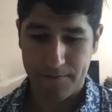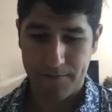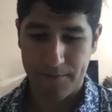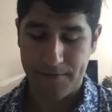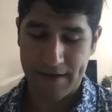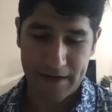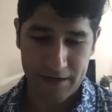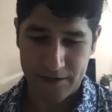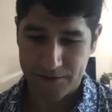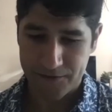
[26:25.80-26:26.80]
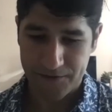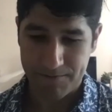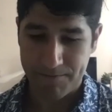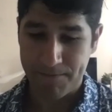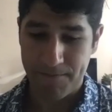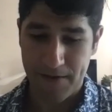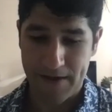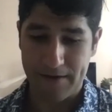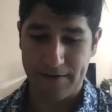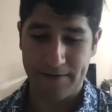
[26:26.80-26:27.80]
that country
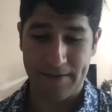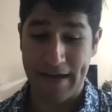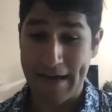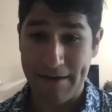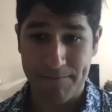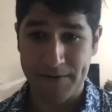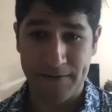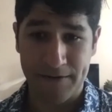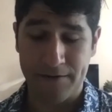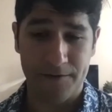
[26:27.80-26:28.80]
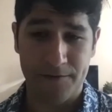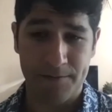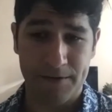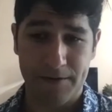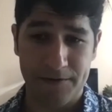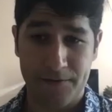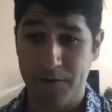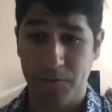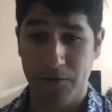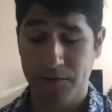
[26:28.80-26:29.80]
and that particular experience in
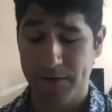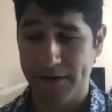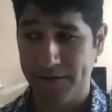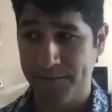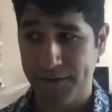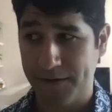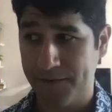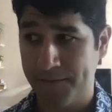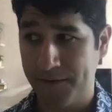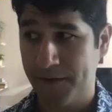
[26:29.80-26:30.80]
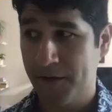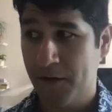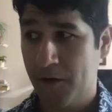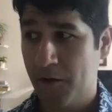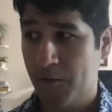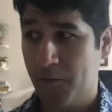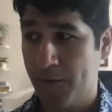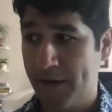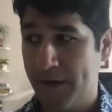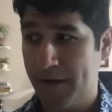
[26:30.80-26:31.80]
a worldwide experience, but
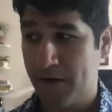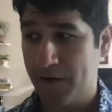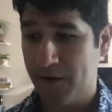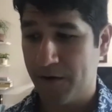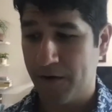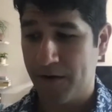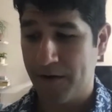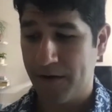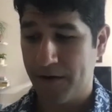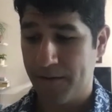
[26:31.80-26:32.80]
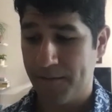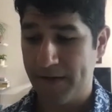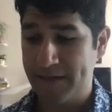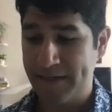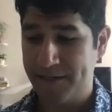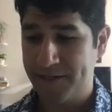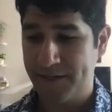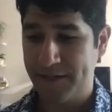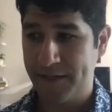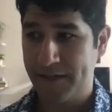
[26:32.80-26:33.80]
we are um,
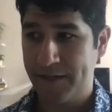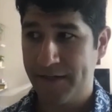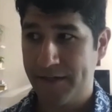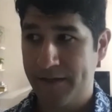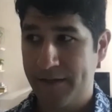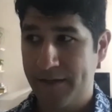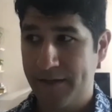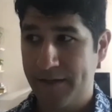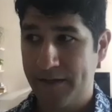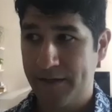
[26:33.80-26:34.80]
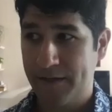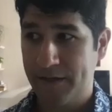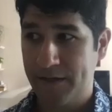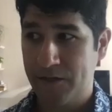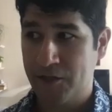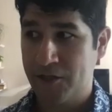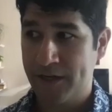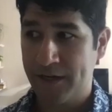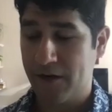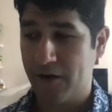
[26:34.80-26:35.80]
essentially
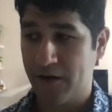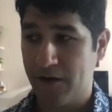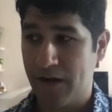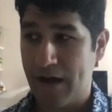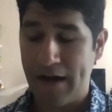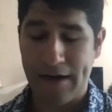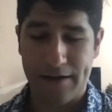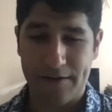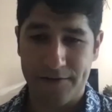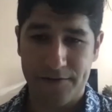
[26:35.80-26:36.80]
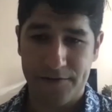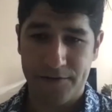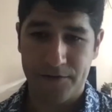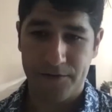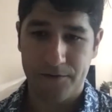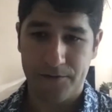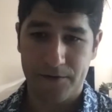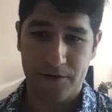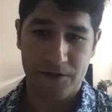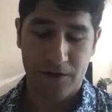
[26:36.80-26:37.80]
shutting our eyes to,
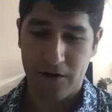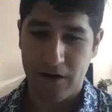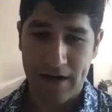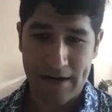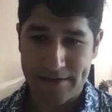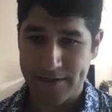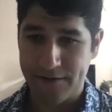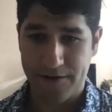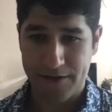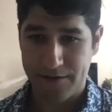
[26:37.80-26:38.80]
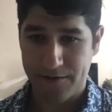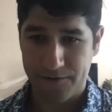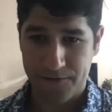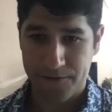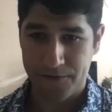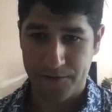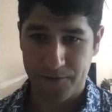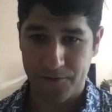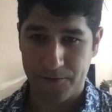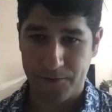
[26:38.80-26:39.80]
or sh our eyes and our ears
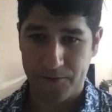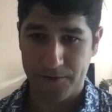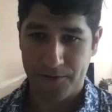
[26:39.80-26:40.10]
to